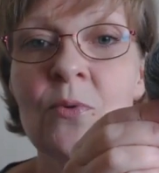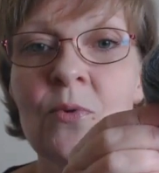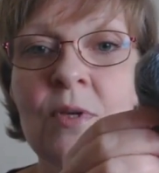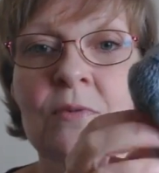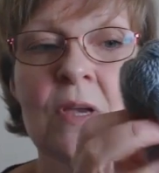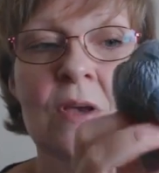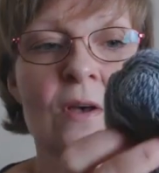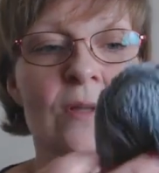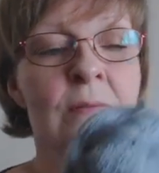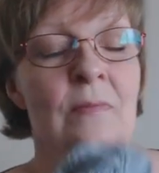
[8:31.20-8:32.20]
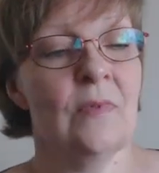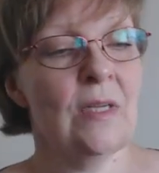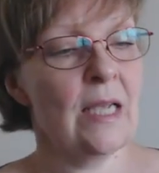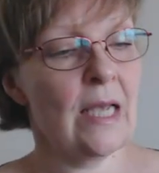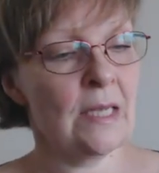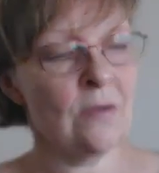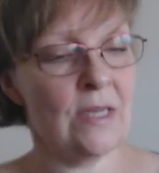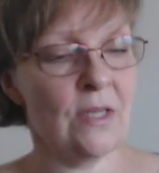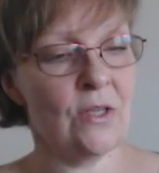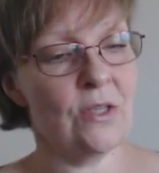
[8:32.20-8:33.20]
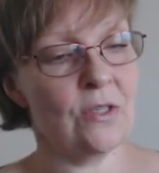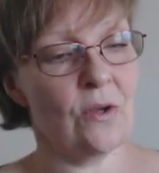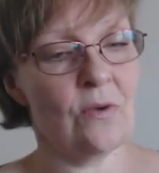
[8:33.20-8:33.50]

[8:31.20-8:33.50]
ball of yarn that I hadn't really heard